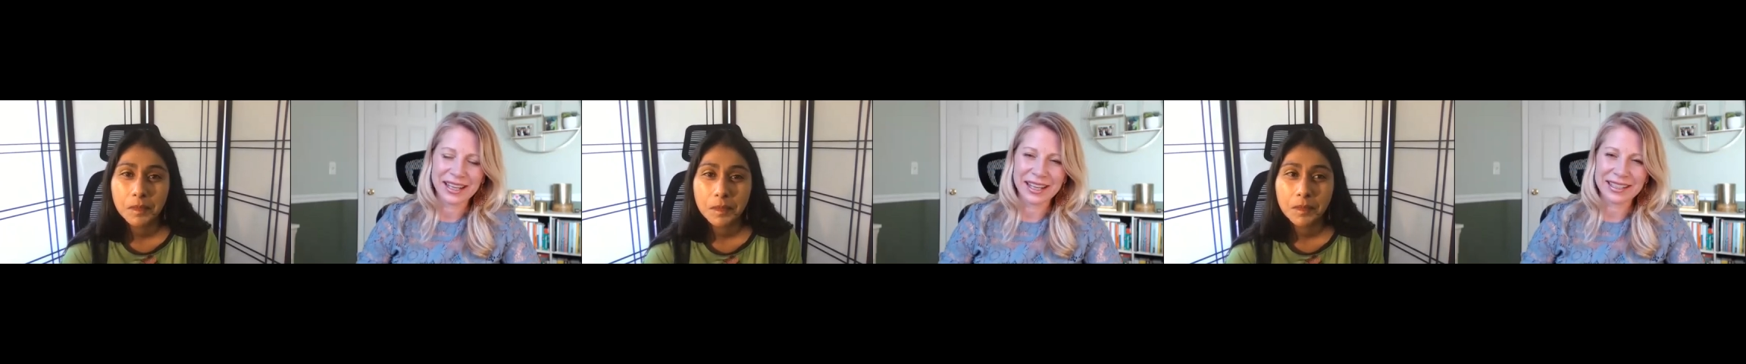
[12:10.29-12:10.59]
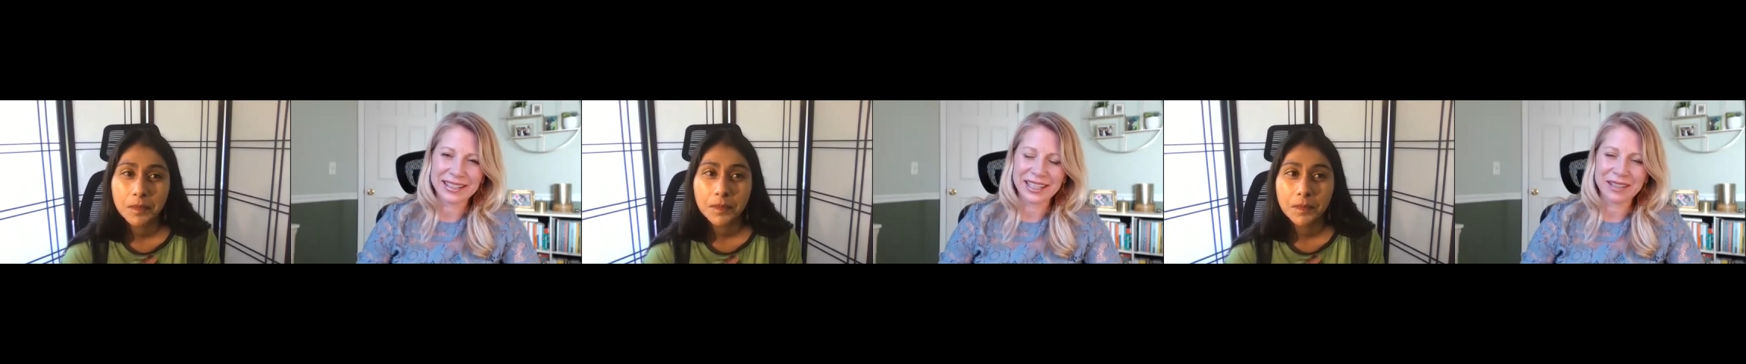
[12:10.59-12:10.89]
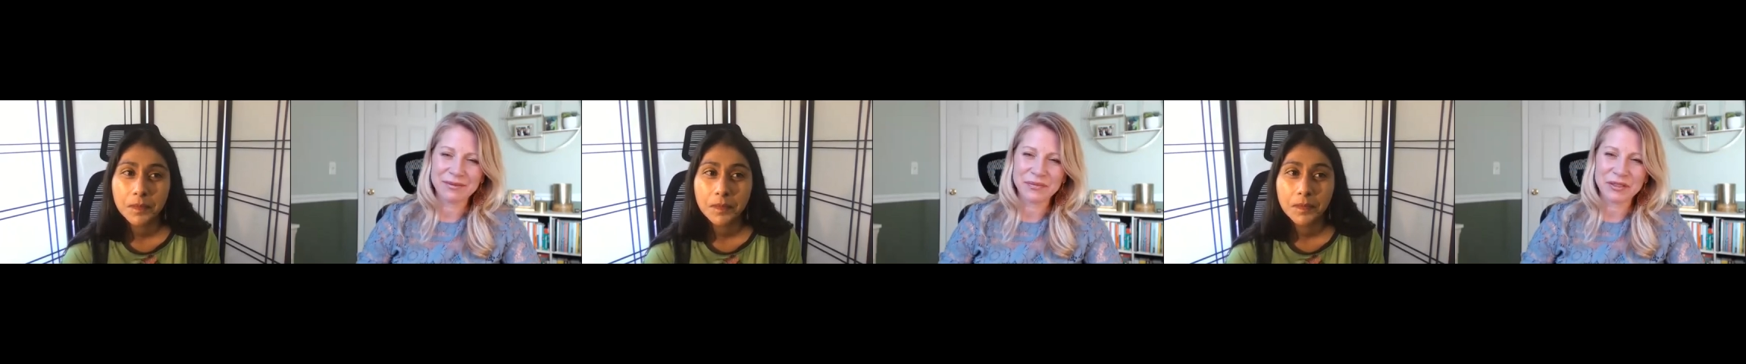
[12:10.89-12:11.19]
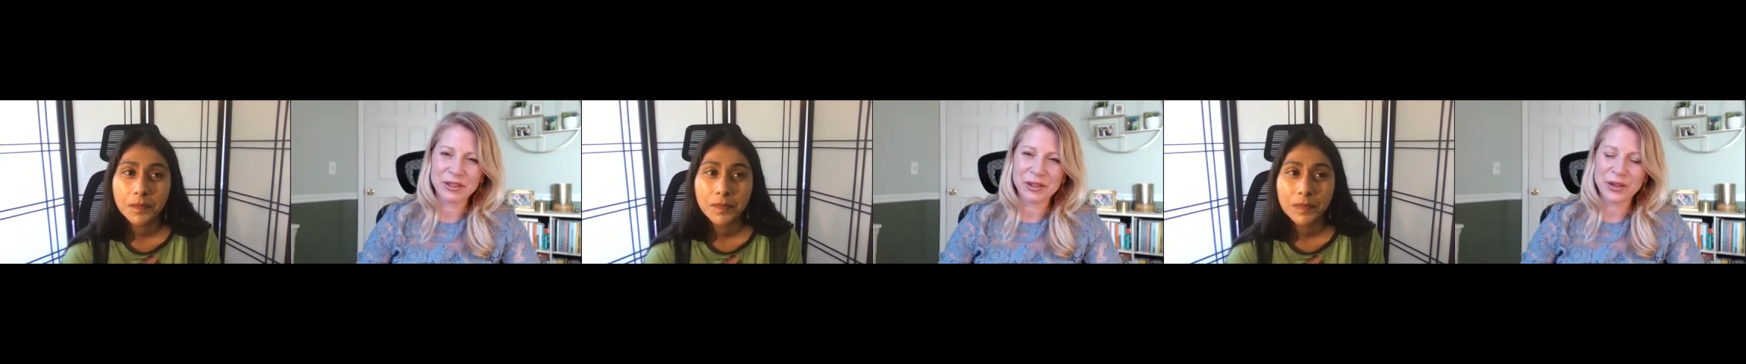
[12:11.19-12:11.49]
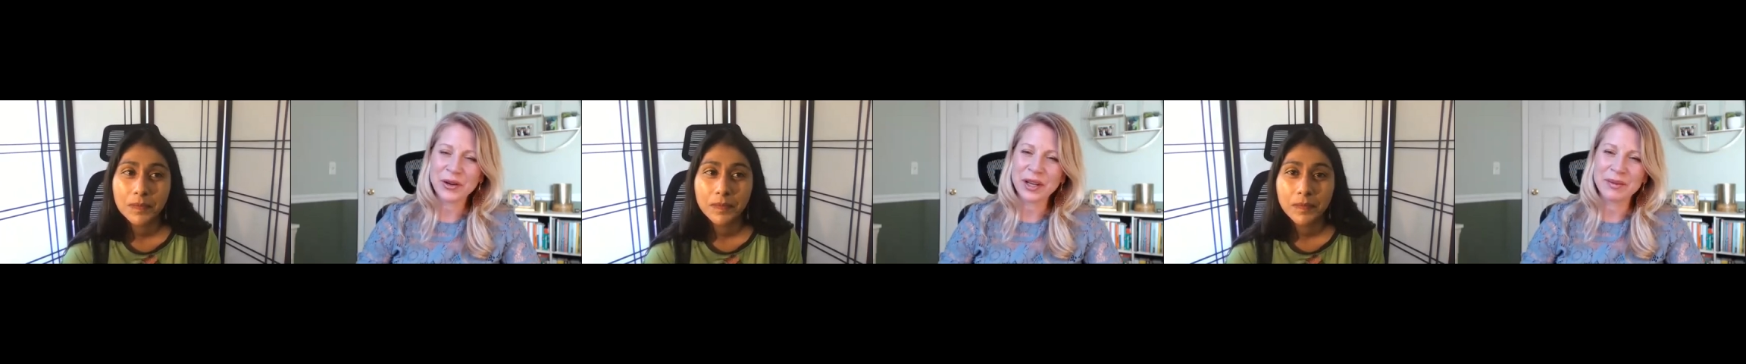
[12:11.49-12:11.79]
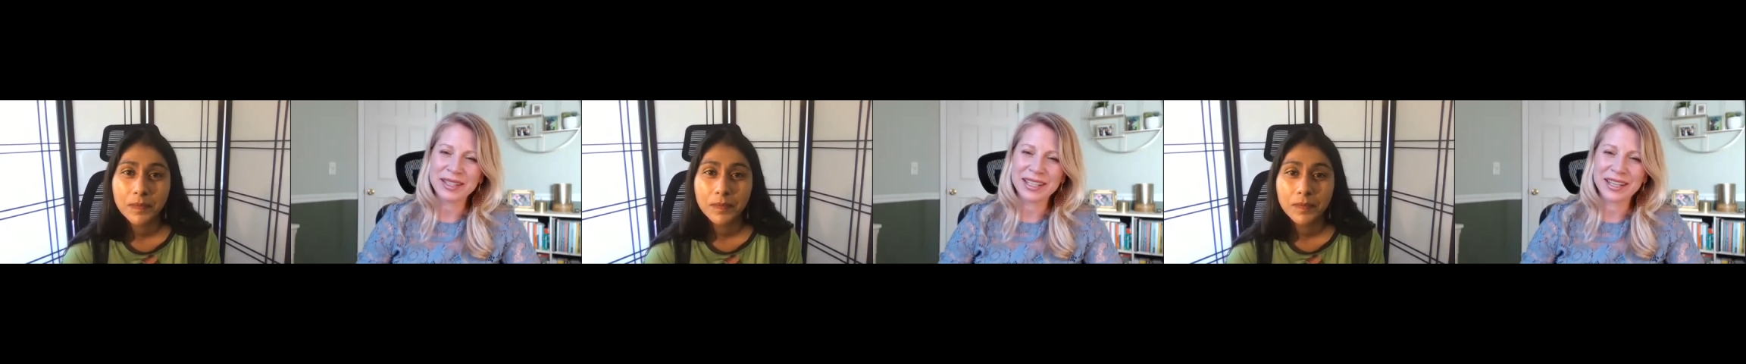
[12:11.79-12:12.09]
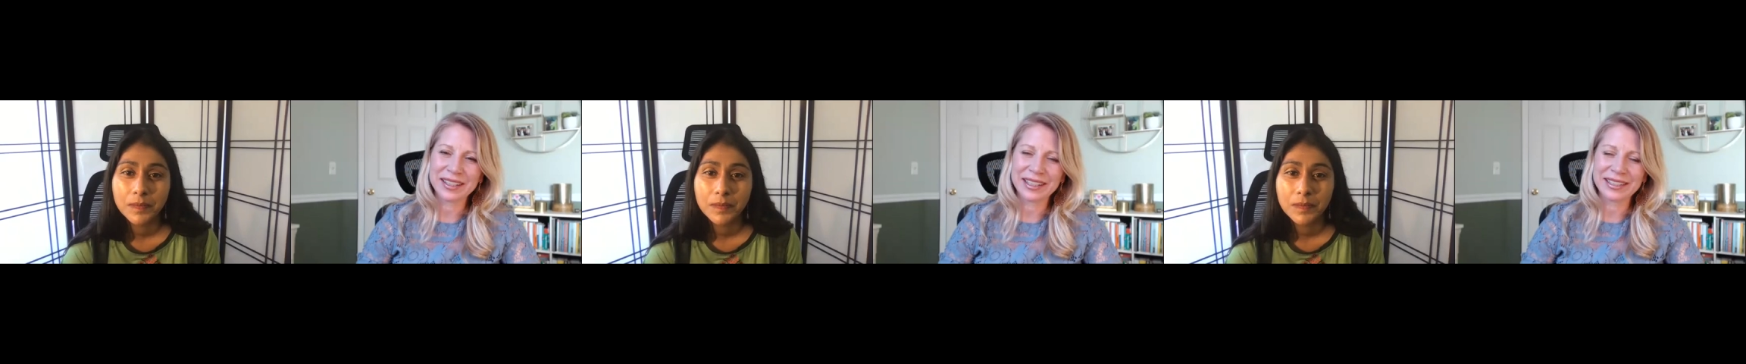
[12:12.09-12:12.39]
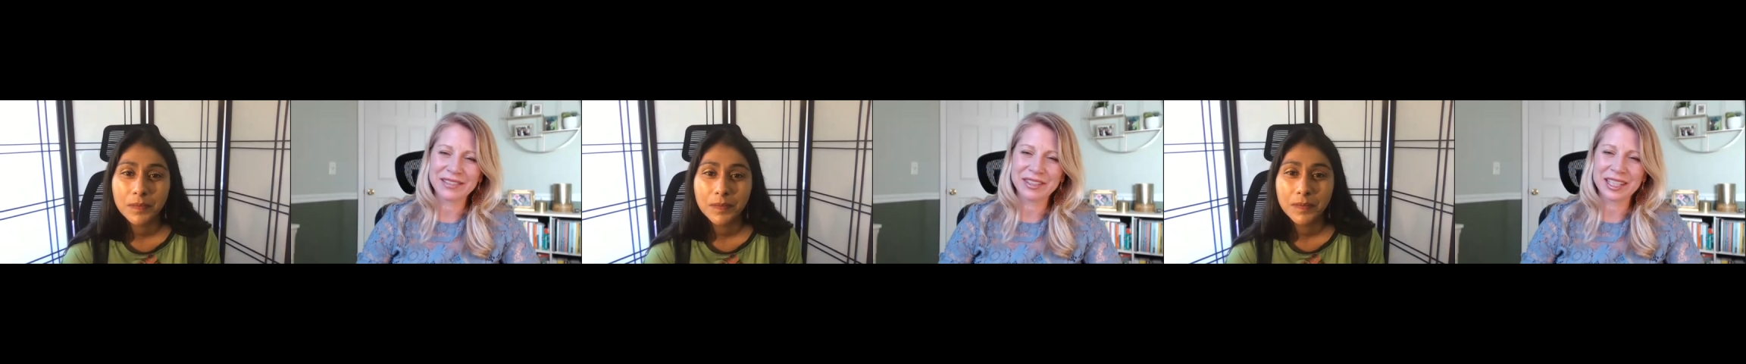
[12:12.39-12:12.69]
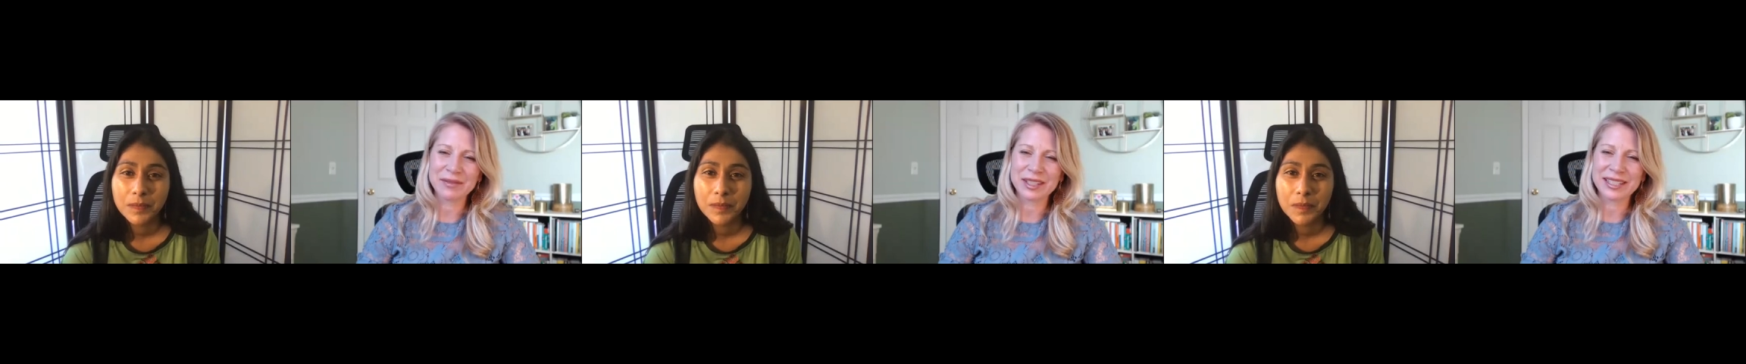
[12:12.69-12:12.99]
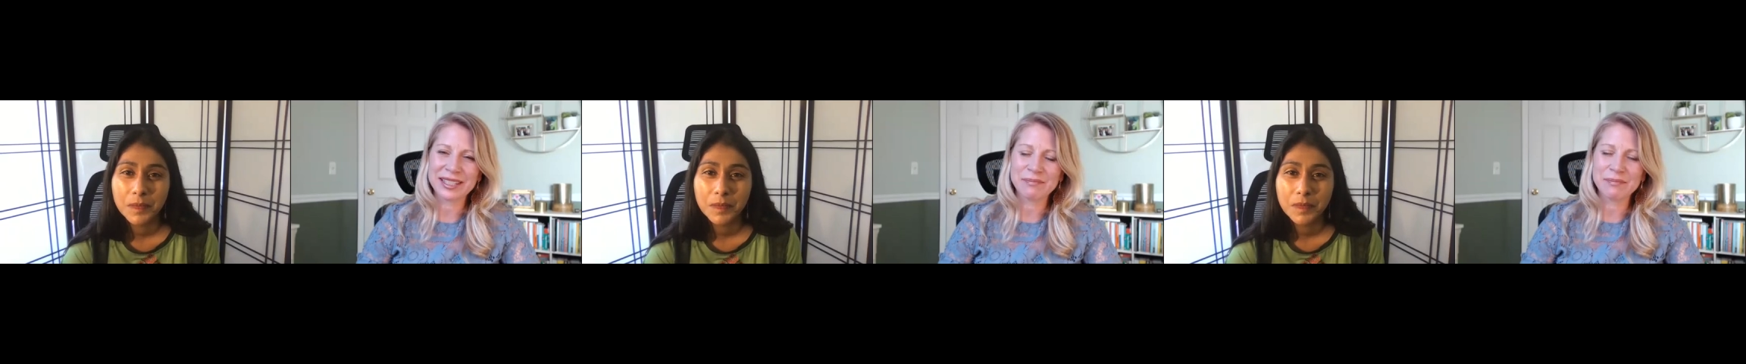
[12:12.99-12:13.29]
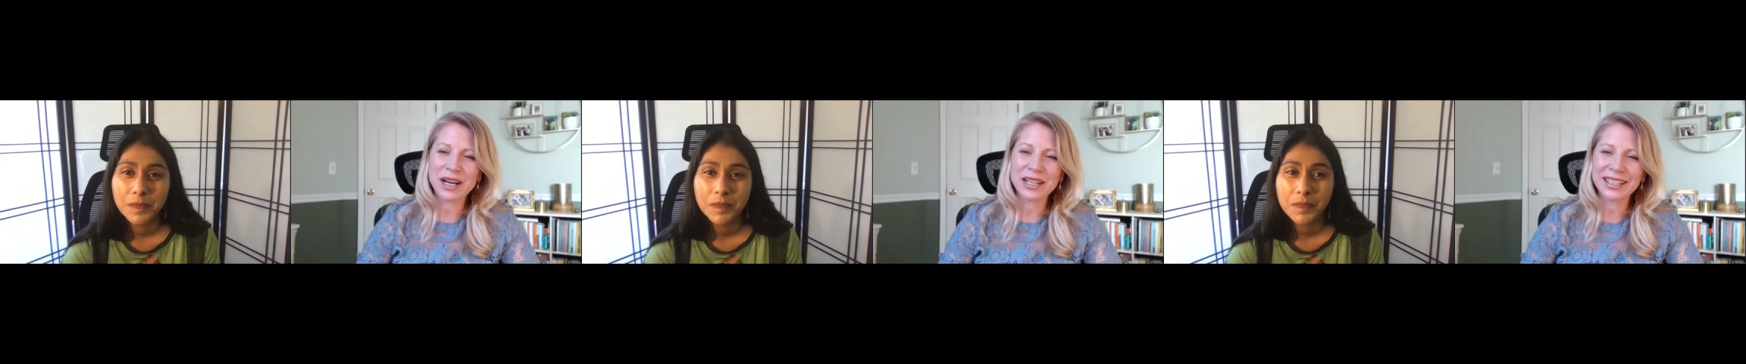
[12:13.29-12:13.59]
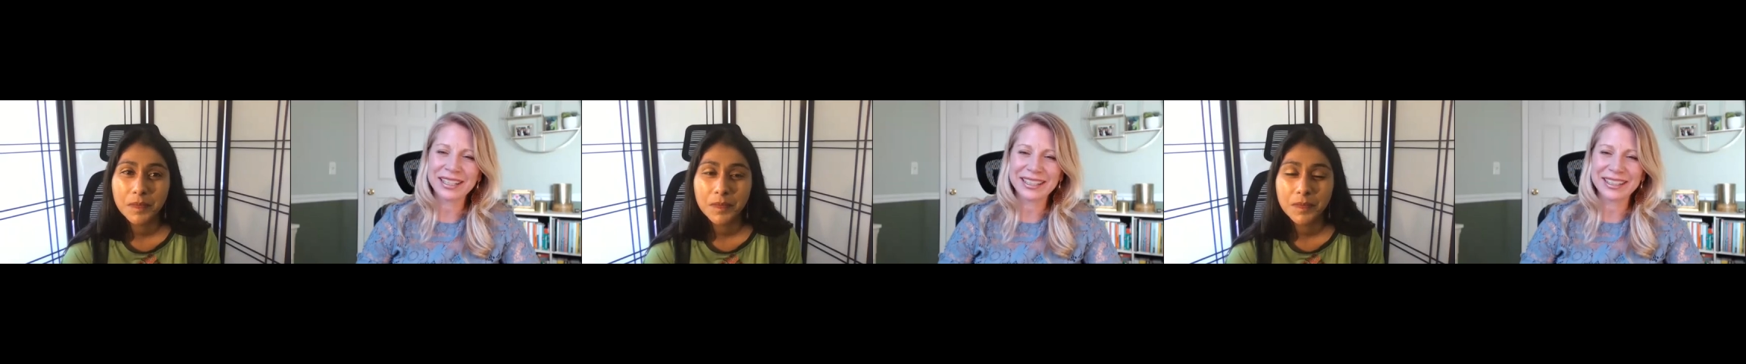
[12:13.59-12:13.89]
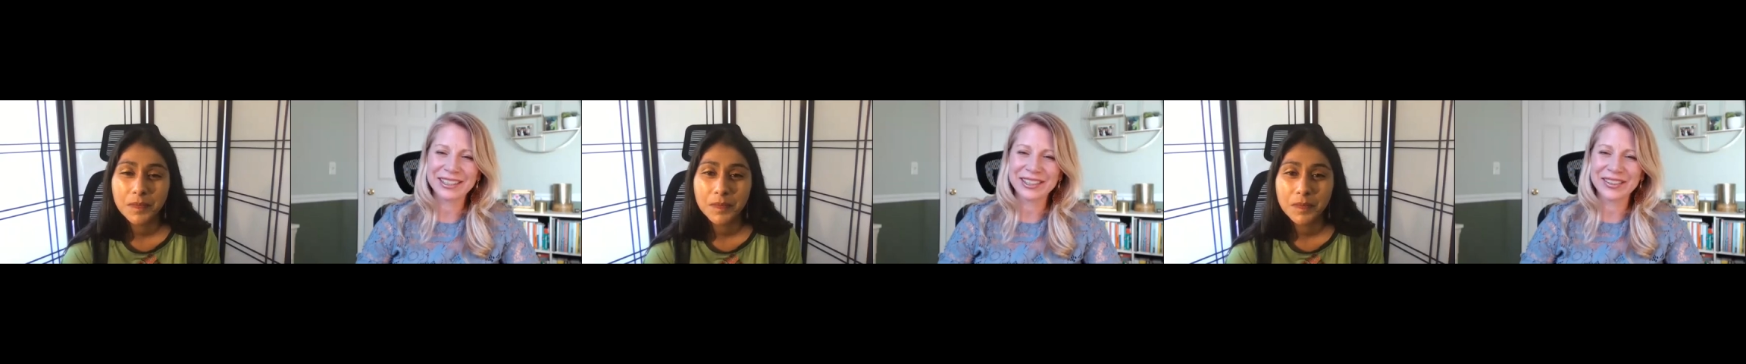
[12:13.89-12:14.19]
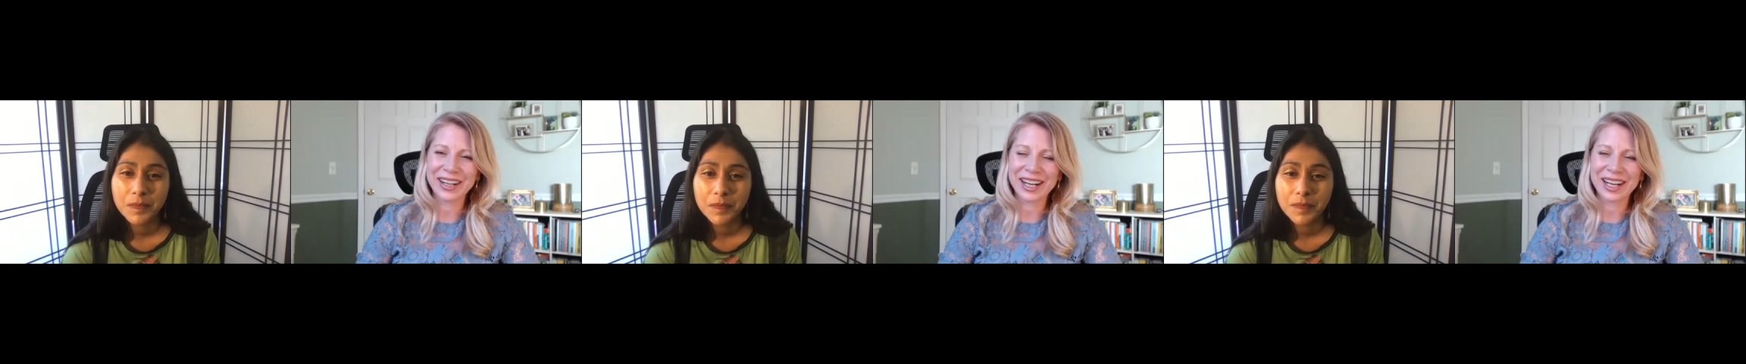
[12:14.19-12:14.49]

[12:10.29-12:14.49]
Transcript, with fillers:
Speaker 1: And if you don't know him, he's a Vietnamese monk who